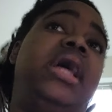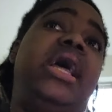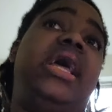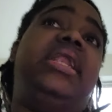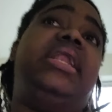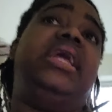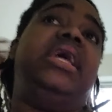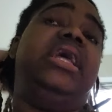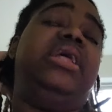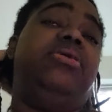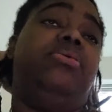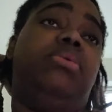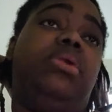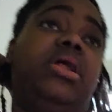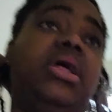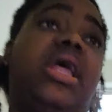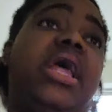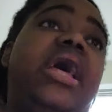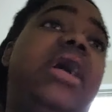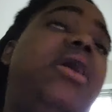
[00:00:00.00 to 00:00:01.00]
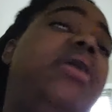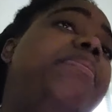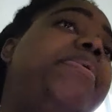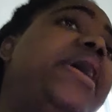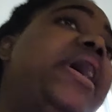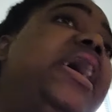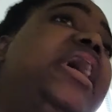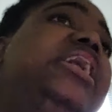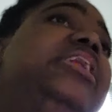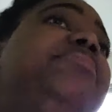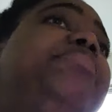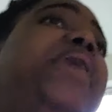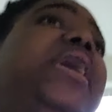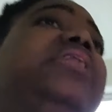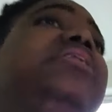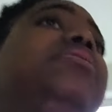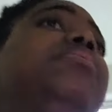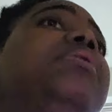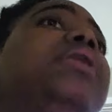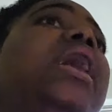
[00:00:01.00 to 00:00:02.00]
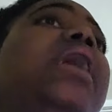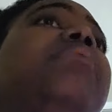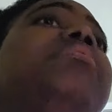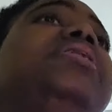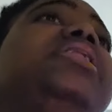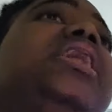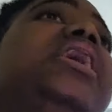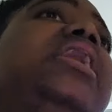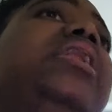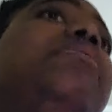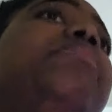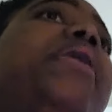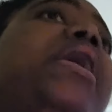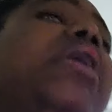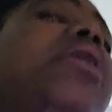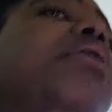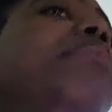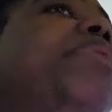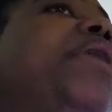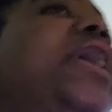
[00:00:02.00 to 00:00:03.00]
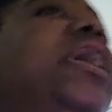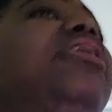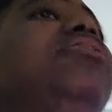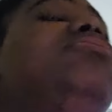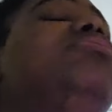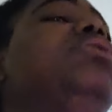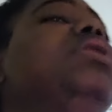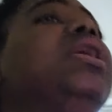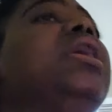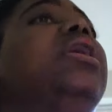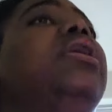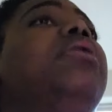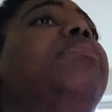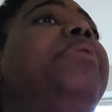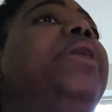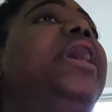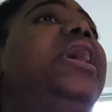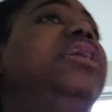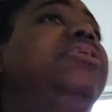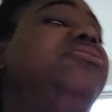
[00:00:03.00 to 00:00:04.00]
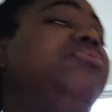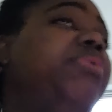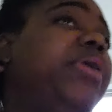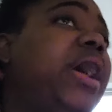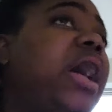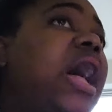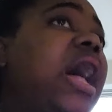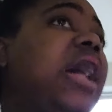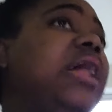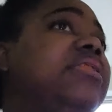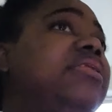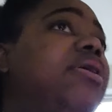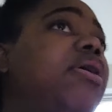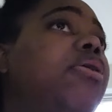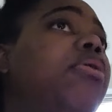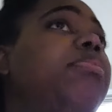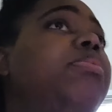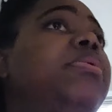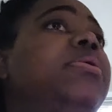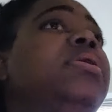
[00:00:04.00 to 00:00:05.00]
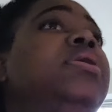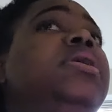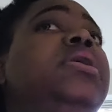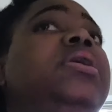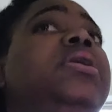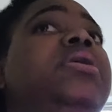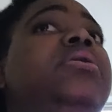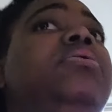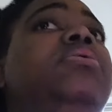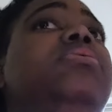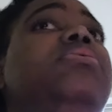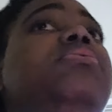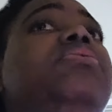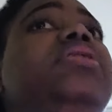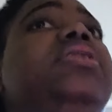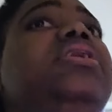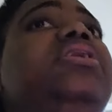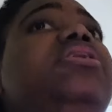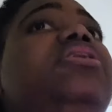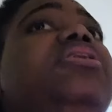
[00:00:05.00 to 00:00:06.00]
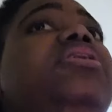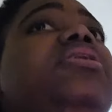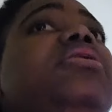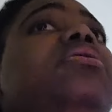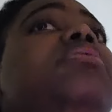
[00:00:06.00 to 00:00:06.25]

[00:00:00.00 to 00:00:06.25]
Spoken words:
And then you look at her page, back to what I was saying about her page. You look at her page around October. You see she